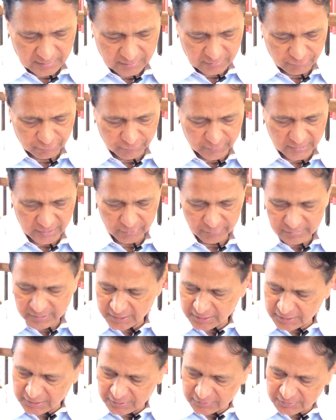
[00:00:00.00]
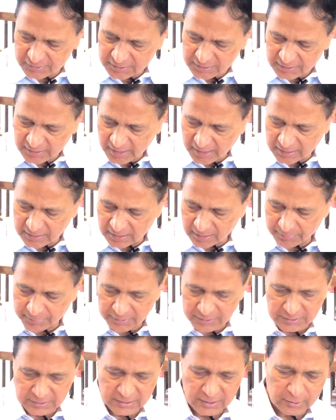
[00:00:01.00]
very, very easy and
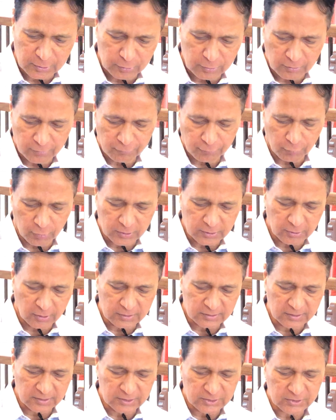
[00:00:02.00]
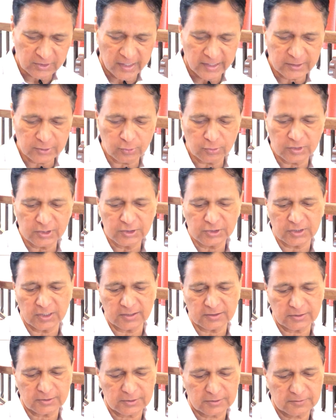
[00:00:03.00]
representative of what the author is trying to teach
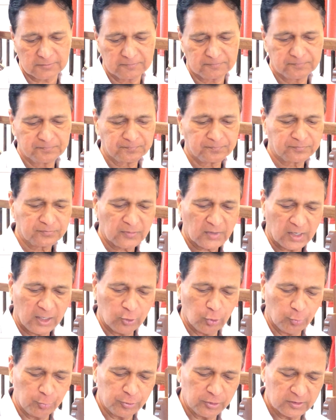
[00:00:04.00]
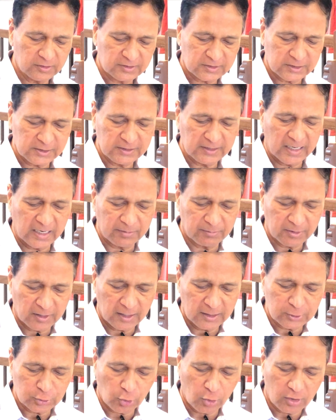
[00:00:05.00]
us. I hope you can see that, but I
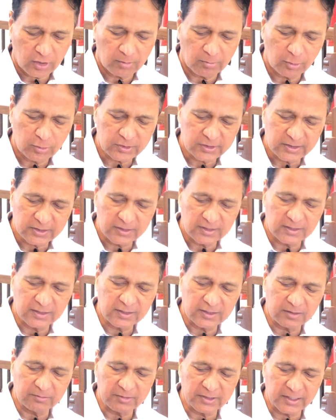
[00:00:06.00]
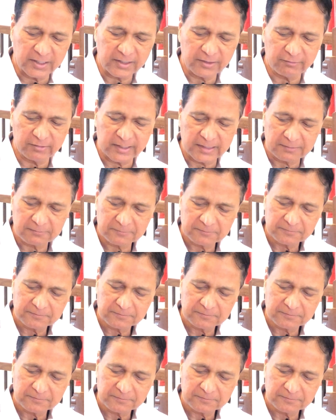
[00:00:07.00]
will talk about it a little bit anyway.